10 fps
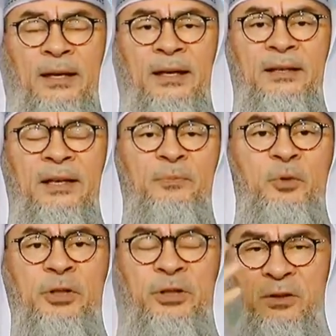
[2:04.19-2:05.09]
And they
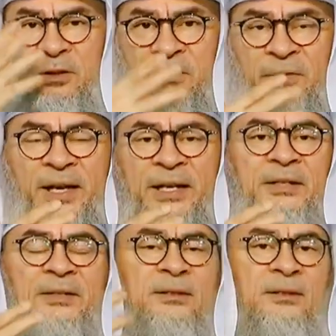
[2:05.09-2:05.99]
put it on the
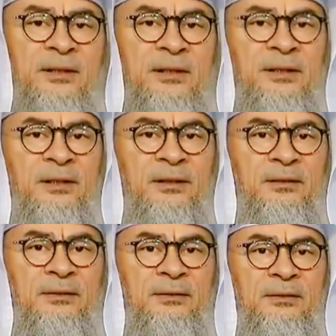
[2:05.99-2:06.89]
face, the
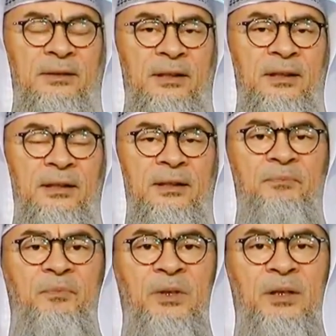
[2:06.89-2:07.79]

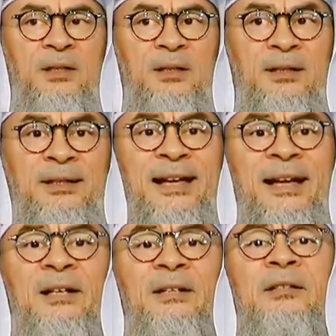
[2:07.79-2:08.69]

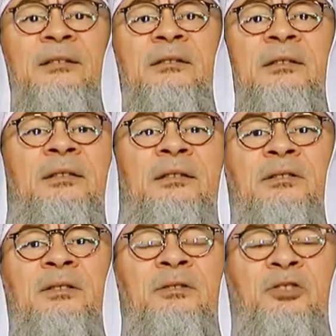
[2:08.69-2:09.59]
neck,
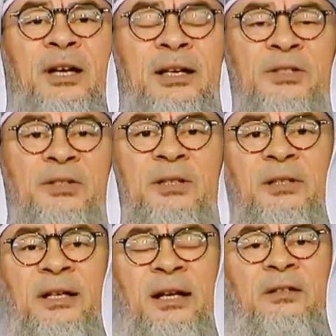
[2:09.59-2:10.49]
the chest,
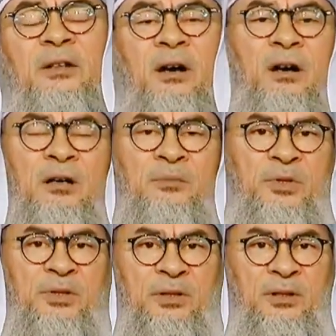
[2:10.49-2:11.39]
and the
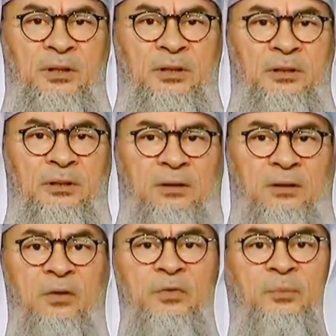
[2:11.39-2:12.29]
arms
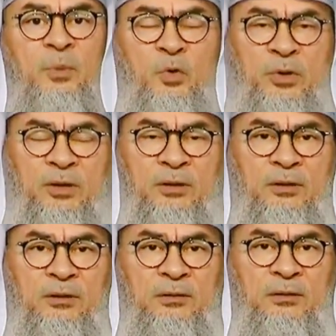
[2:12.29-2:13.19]
of the boy
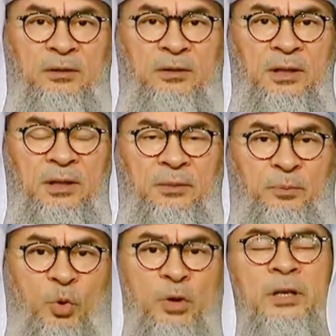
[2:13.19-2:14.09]

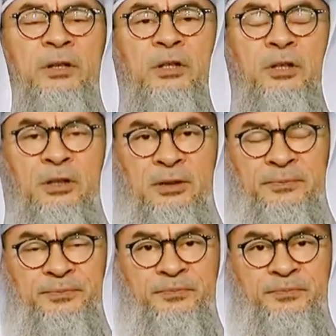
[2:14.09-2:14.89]
and the girl.